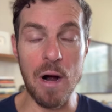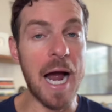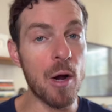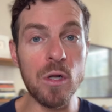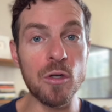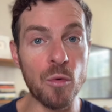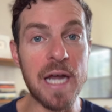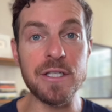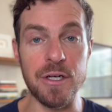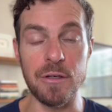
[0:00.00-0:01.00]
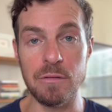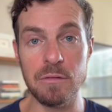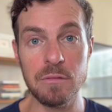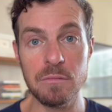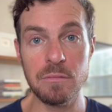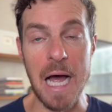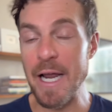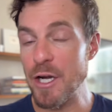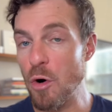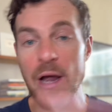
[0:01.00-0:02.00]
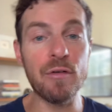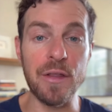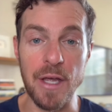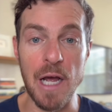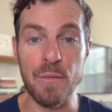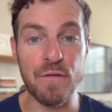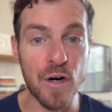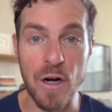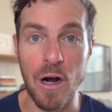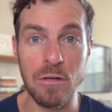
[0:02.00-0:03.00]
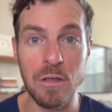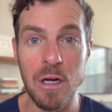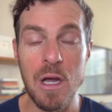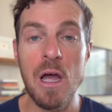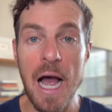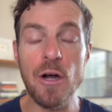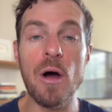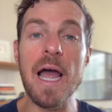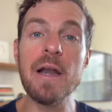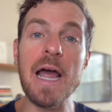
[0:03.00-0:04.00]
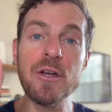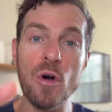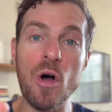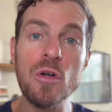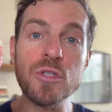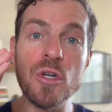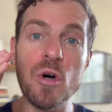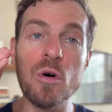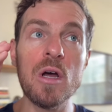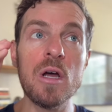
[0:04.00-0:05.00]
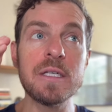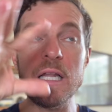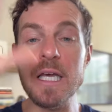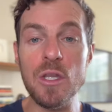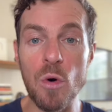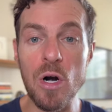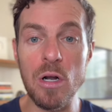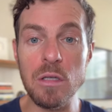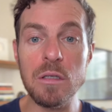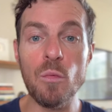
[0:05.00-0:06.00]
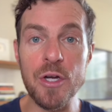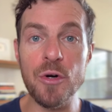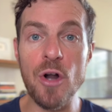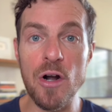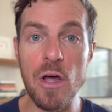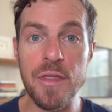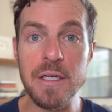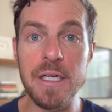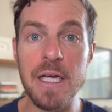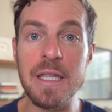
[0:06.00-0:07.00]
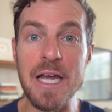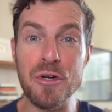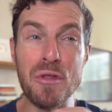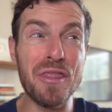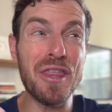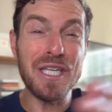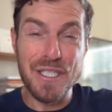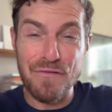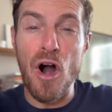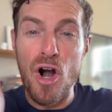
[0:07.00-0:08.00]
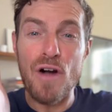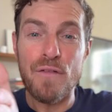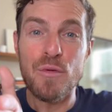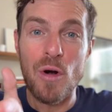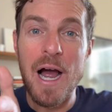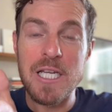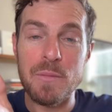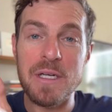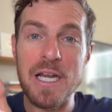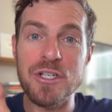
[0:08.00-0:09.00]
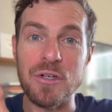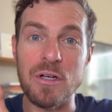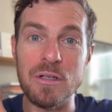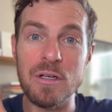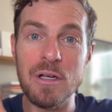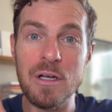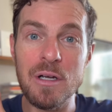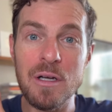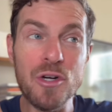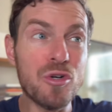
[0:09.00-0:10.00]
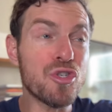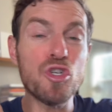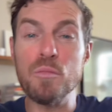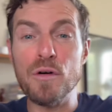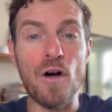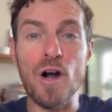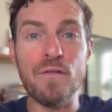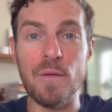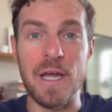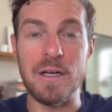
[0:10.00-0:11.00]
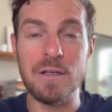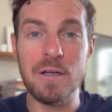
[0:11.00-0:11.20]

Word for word: I will arrest you. I know everything. I'm a Virgo. I know. And, and you're also telling the world when you're not authentic that you're this far from your highest potential. You're super far from it.